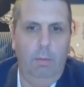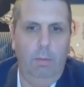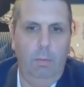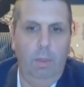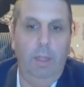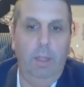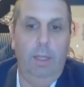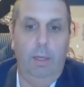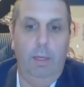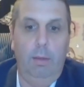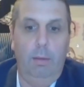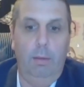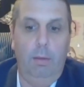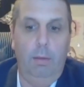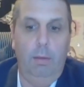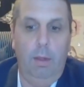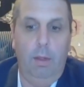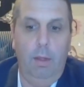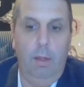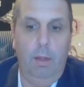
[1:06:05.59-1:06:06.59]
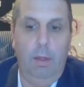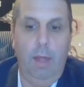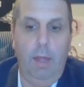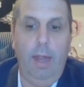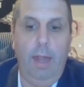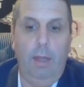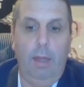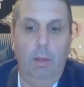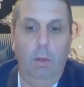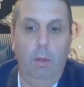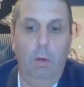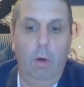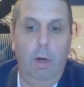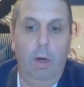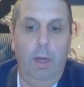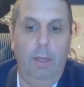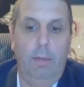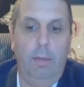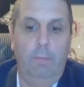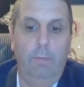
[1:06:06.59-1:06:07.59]
really thank
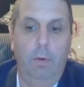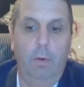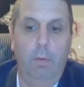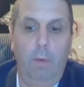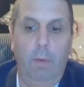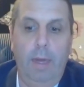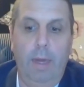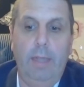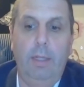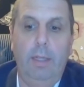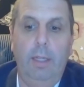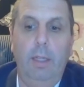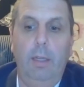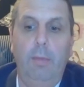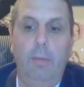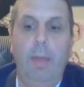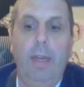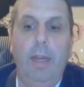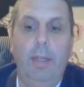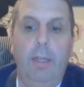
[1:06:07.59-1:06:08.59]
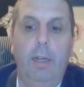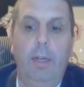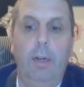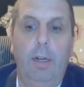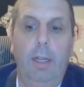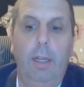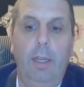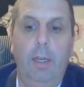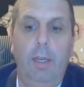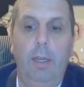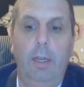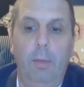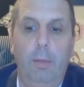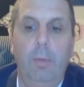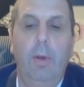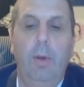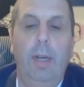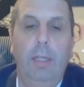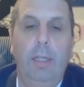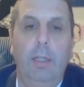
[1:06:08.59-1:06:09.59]
Laura for raising the humanitarian and
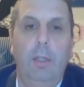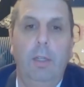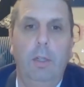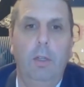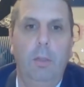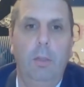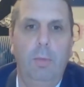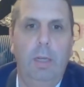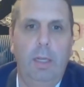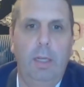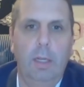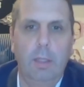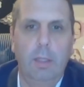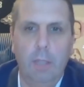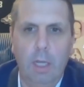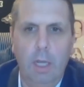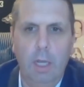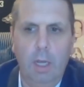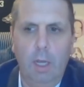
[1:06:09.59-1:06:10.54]
human rights issues, because